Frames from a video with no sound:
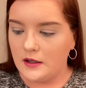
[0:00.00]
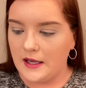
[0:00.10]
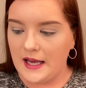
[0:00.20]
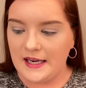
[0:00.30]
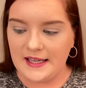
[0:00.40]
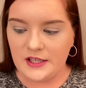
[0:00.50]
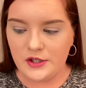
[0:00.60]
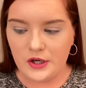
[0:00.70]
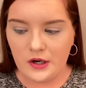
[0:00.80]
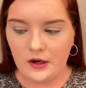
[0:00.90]
and in case
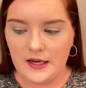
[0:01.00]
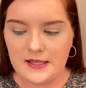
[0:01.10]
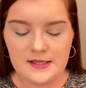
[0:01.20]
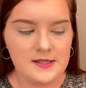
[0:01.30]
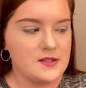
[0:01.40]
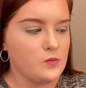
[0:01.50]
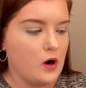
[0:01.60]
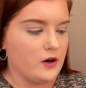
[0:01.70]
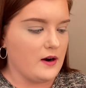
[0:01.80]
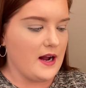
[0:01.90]
you're curious, this is
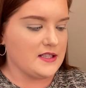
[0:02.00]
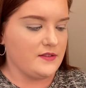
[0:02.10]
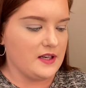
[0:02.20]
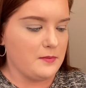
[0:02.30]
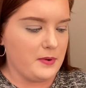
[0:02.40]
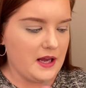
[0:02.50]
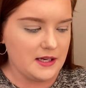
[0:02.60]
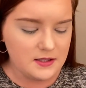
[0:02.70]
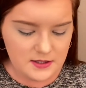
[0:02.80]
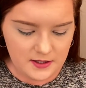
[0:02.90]
water activated
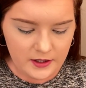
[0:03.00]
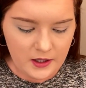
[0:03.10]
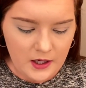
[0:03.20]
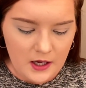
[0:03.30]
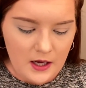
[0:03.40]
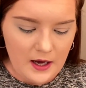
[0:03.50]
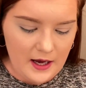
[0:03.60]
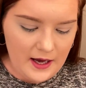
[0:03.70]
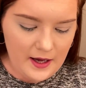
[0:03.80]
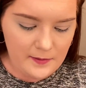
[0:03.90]
paint.
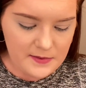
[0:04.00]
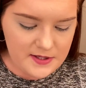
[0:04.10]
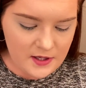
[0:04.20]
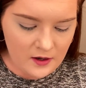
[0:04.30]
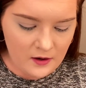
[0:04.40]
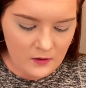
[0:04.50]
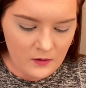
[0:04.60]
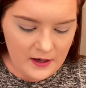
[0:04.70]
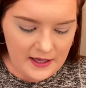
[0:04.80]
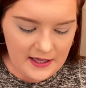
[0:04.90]

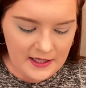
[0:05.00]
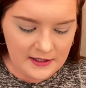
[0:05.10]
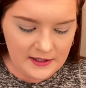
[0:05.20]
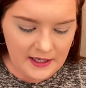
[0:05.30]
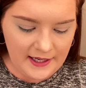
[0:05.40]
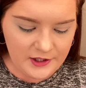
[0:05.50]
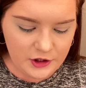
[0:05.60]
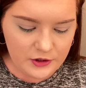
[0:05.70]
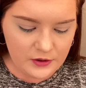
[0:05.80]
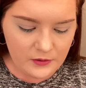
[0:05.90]
So in
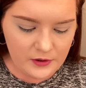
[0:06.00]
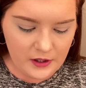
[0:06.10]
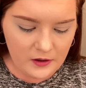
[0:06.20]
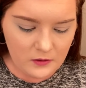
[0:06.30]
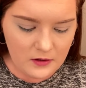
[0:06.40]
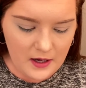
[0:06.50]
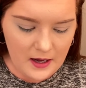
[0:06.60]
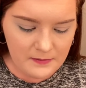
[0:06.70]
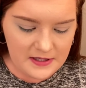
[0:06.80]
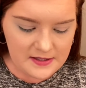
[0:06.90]
case you don't know,
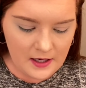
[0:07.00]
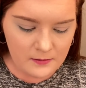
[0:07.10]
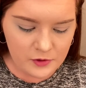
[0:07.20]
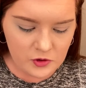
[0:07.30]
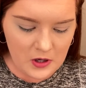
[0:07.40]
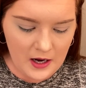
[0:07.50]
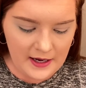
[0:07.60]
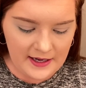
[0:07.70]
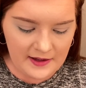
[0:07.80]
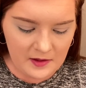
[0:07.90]
these come
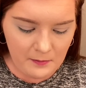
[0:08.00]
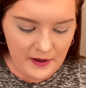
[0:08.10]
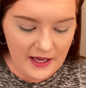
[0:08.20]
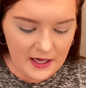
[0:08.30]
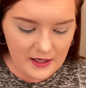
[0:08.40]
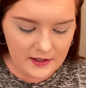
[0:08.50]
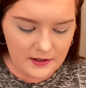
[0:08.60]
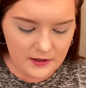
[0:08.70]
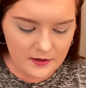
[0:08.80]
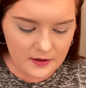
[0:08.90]
dry in the pan.
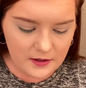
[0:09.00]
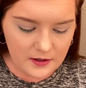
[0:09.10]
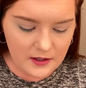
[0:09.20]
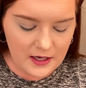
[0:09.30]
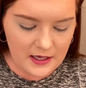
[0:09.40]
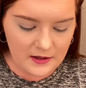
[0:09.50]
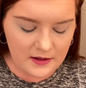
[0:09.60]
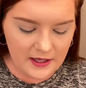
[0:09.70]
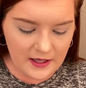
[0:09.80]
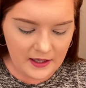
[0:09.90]
And
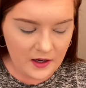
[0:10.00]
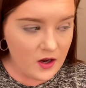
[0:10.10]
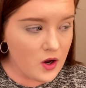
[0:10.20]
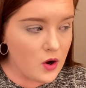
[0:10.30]
then